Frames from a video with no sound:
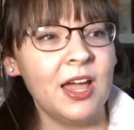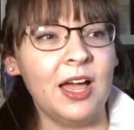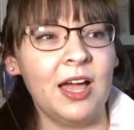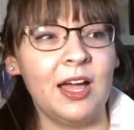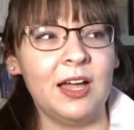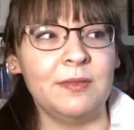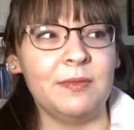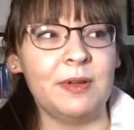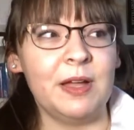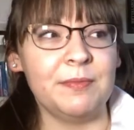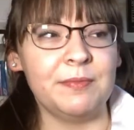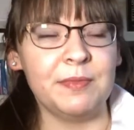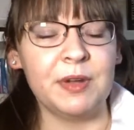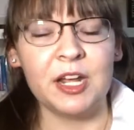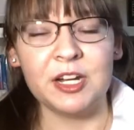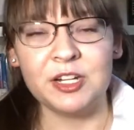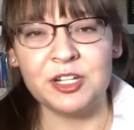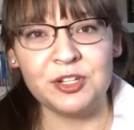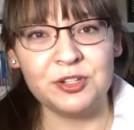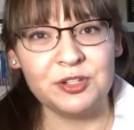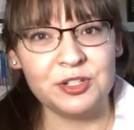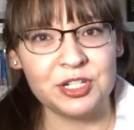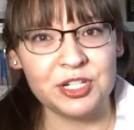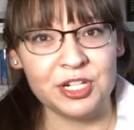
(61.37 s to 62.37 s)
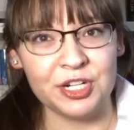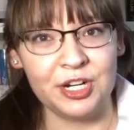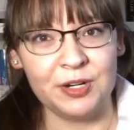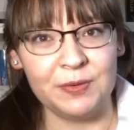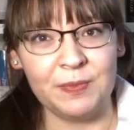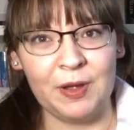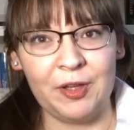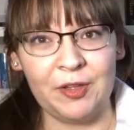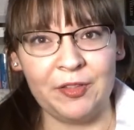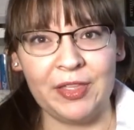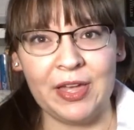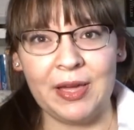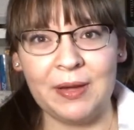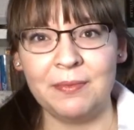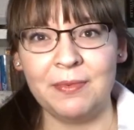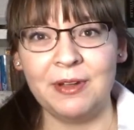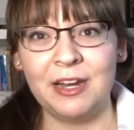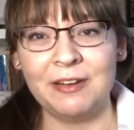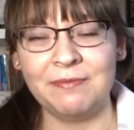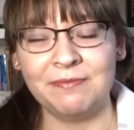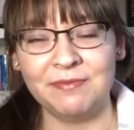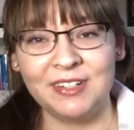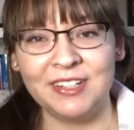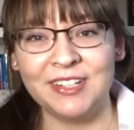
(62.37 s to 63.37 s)
I'm not too sure about that, but
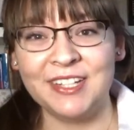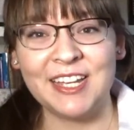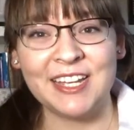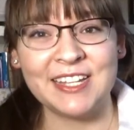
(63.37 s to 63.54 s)
I'm really